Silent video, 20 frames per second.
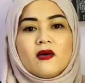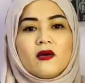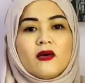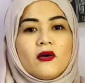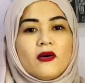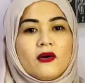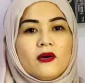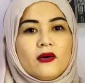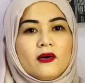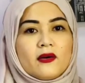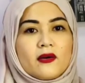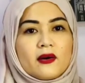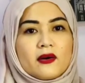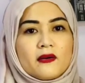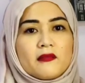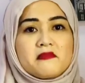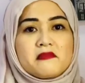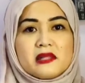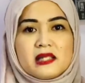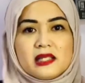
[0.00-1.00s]
Or
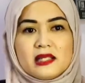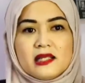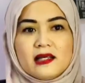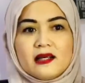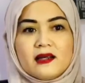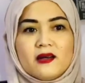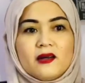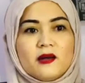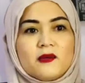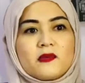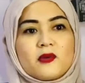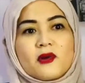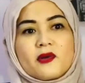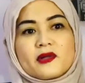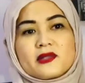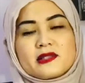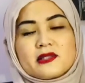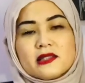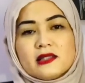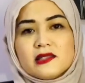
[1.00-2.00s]
me, of
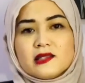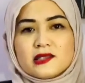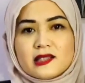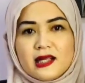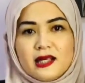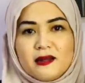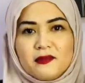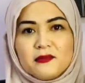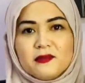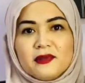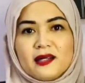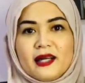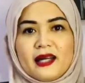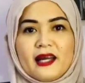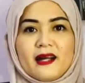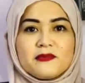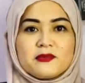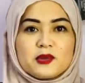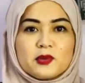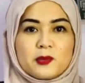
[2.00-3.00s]
course, hijab. I
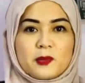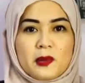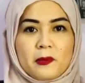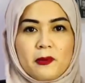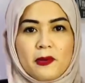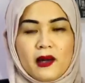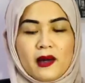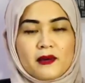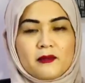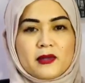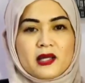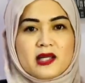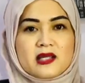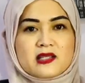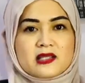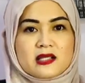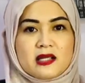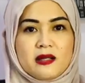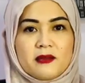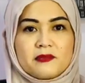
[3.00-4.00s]
have to prepare my
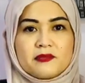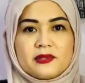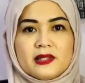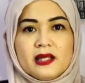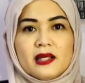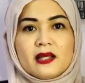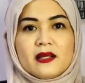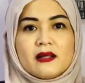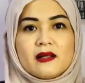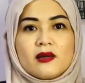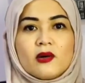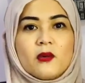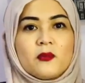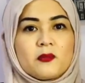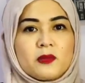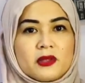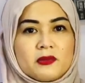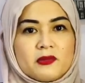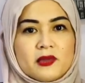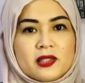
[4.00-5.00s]
hijab like
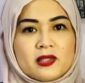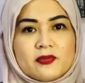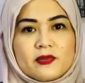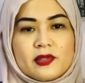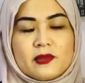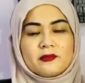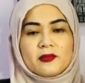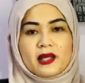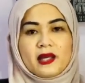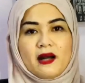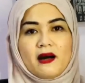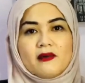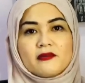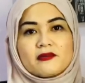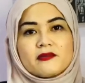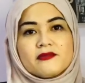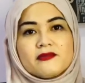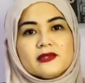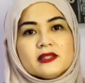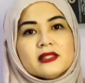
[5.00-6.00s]
complement with my
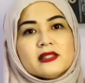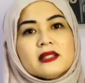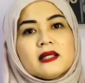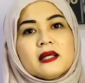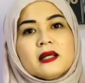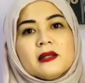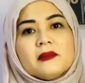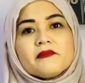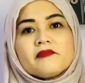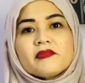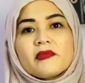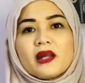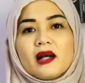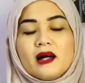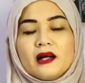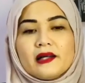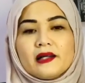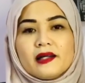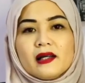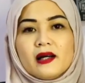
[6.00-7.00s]
outfit.
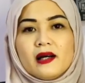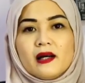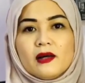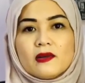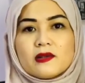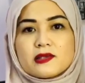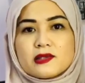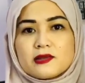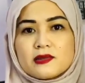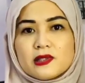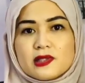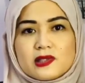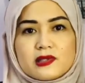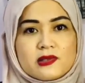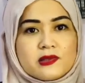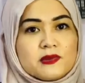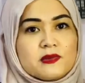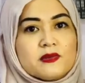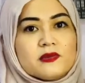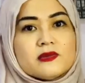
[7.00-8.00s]
And also the
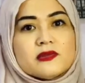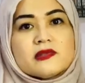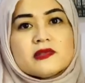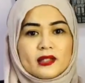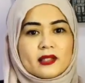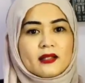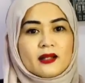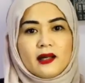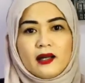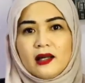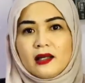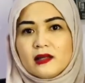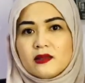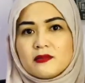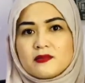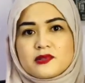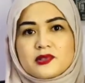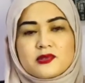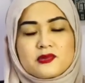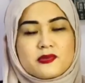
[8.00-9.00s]
shoes, kind
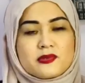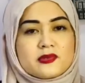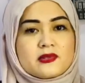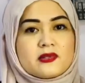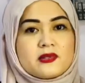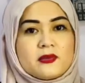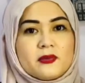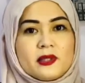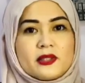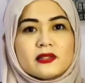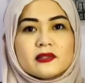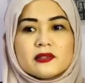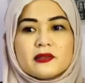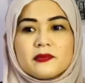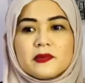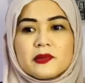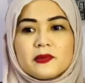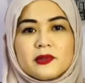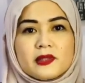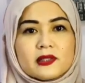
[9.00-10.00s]
of shoes you want,
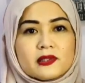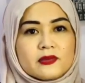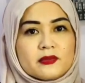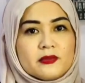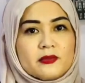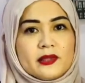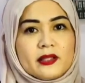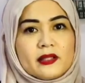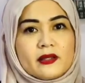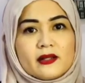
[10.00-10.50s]
if you want to wear